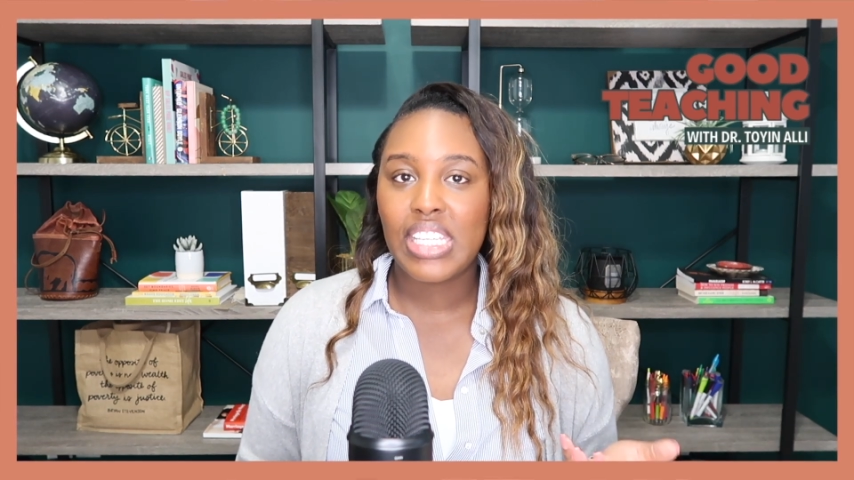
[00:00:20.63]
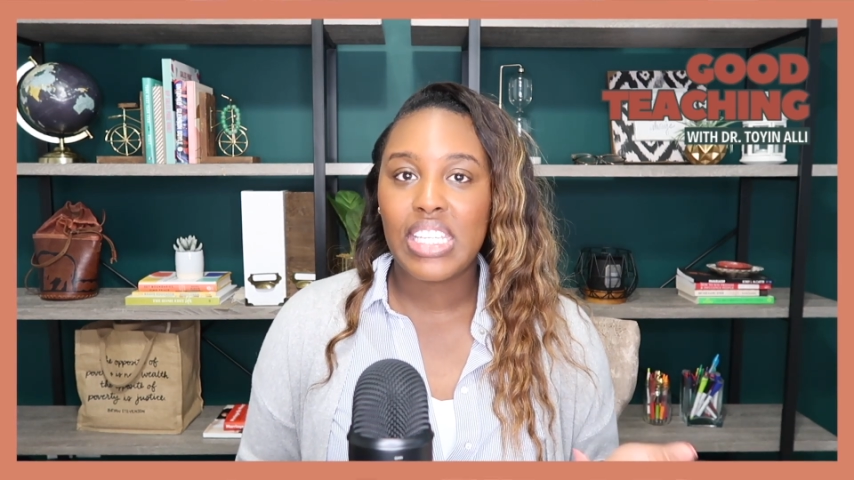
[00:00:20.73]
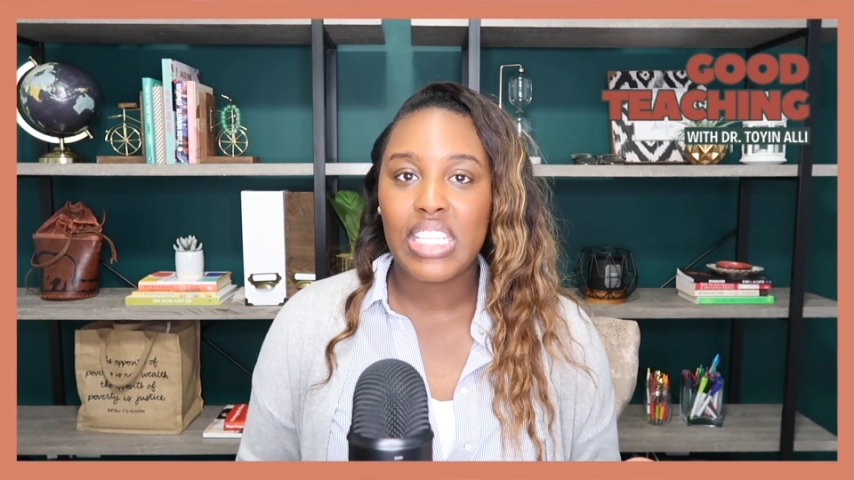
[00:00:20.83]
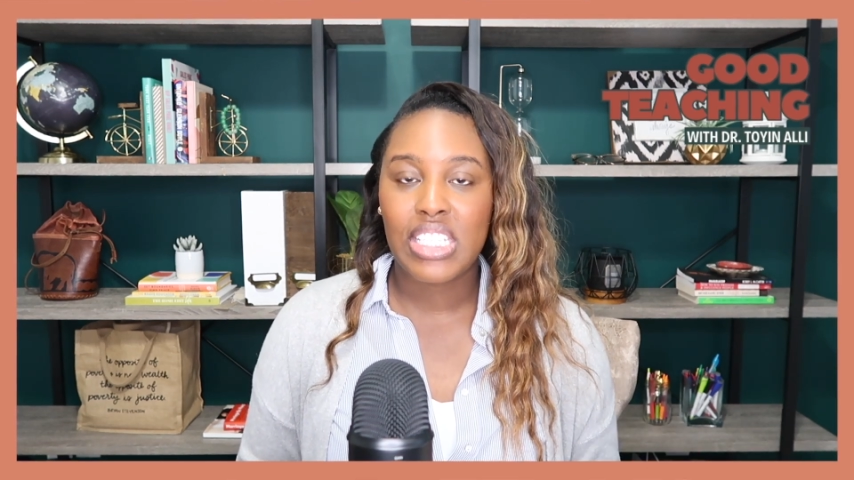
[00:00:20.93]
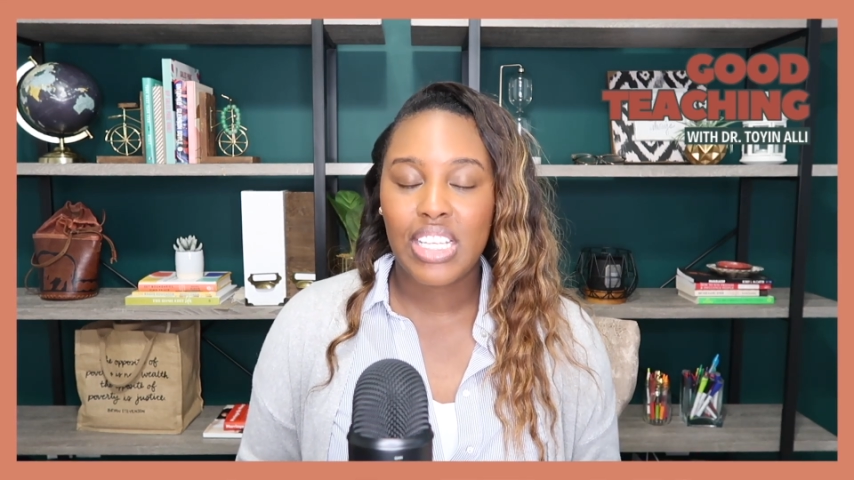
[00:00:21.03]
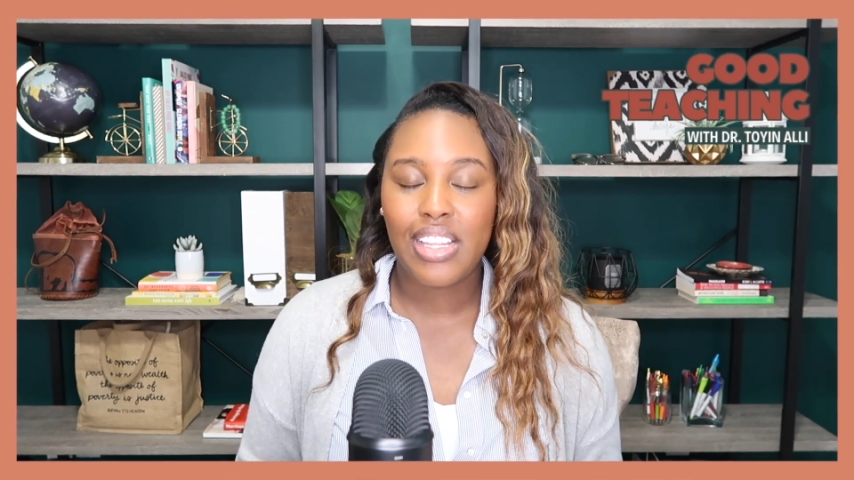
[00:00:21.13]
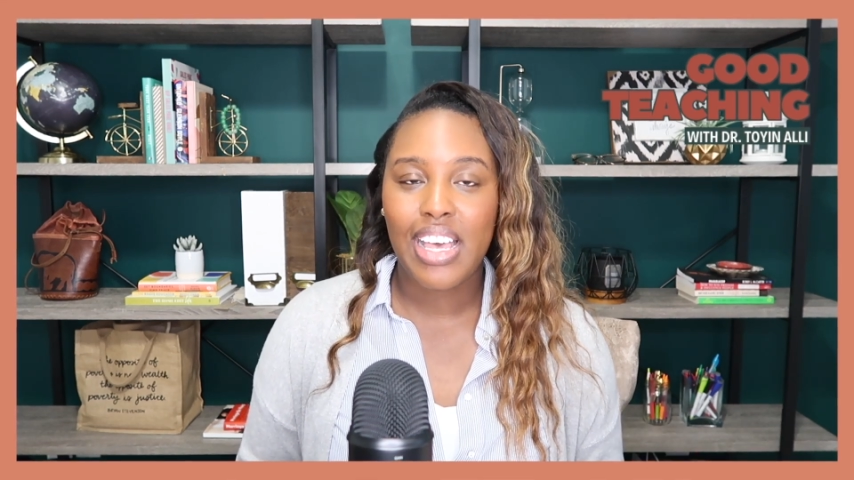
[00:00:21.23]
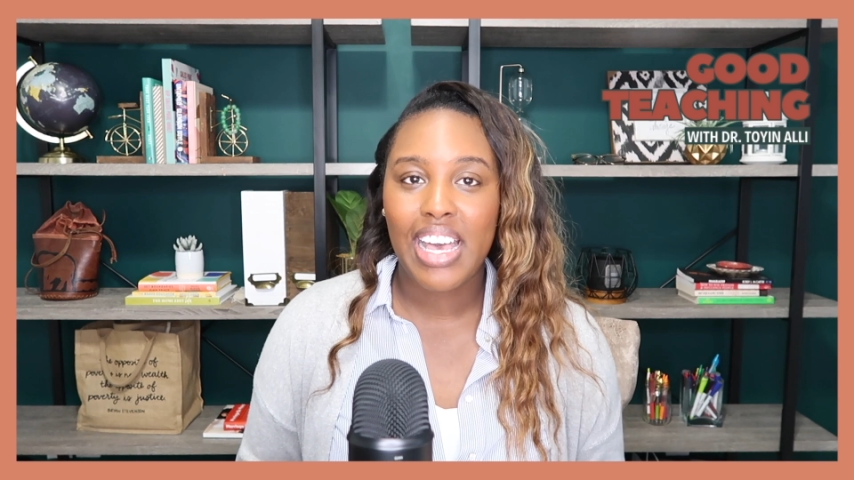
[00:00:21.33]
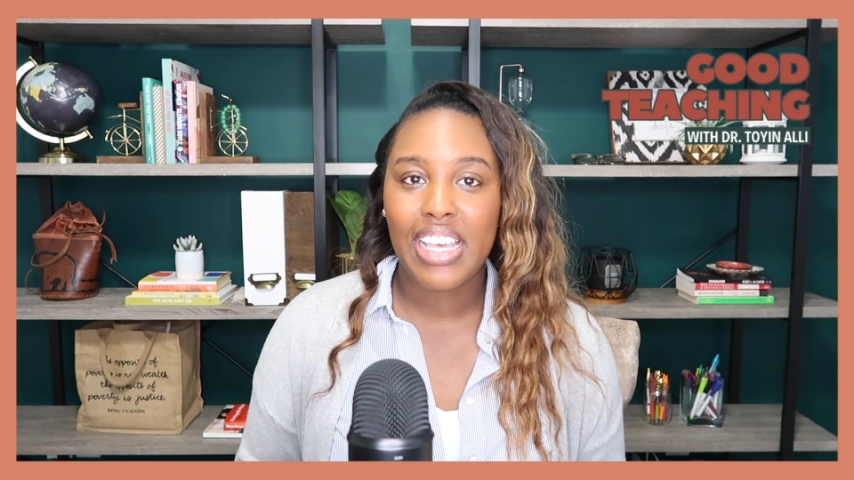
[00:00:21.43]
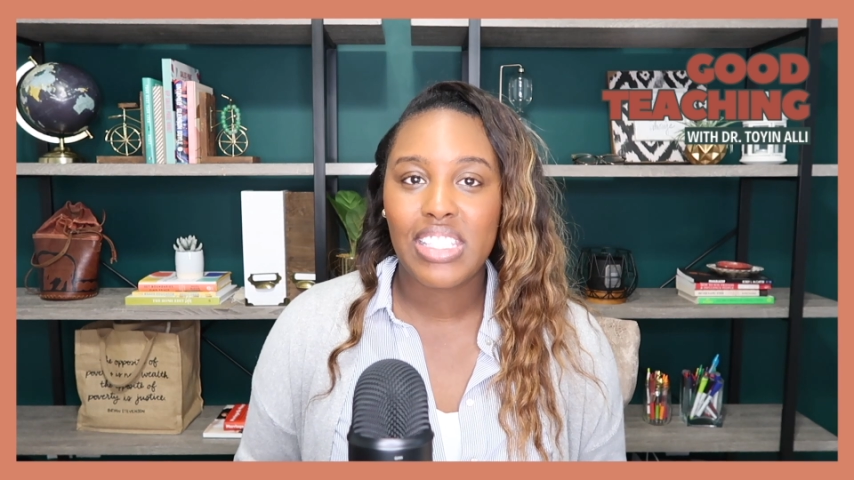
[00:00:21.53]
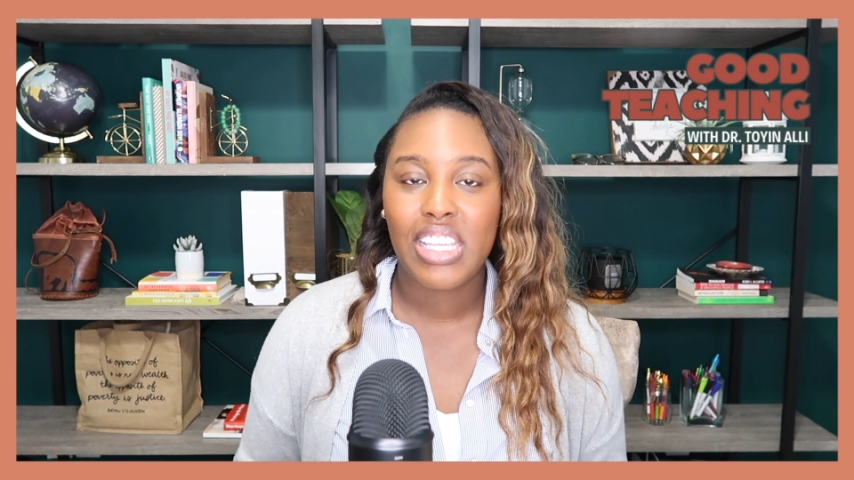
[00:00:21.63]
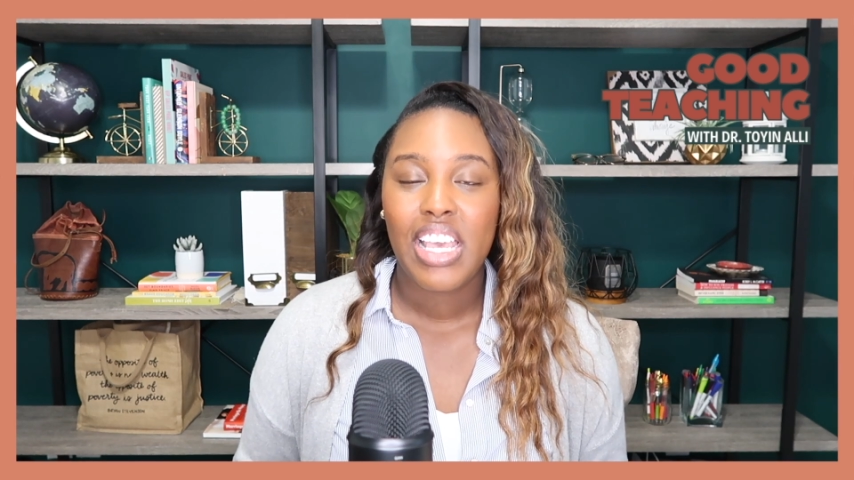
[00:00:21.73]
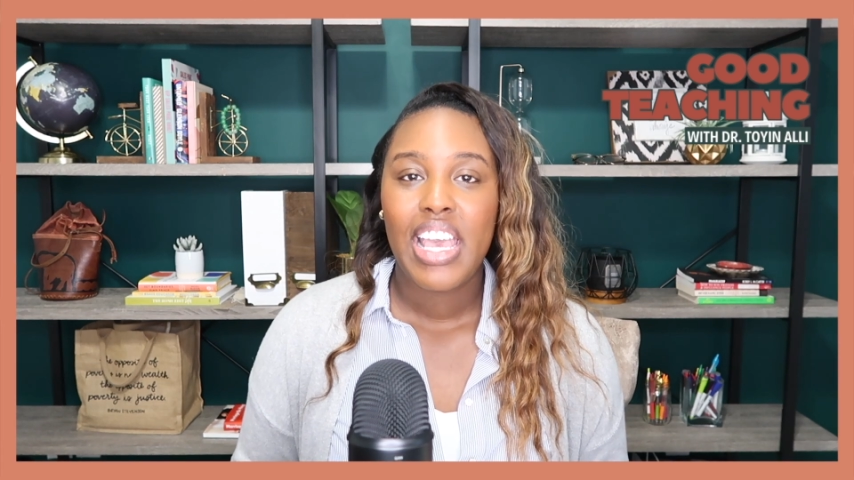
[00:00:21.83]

in each class.